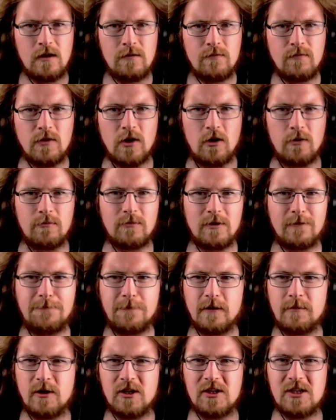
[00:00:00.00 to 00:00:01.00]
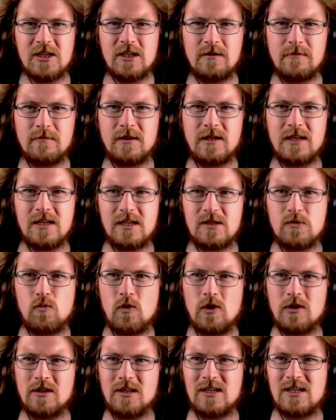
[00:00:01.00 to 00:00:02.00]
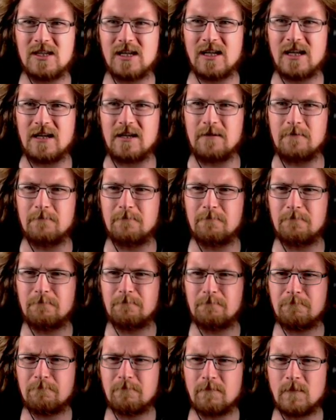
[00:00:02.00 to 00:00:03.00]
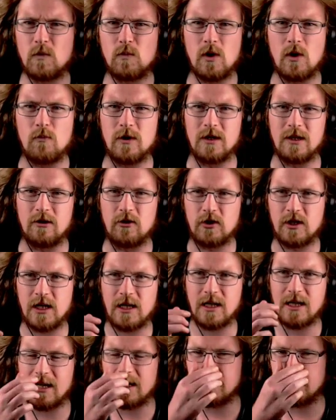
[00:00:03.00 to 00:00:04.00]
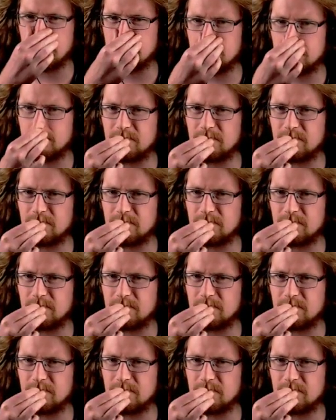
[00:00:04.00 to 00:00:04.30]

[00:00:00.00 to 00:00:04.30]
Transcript: No, the Flummuxium is once again what we're looking at here.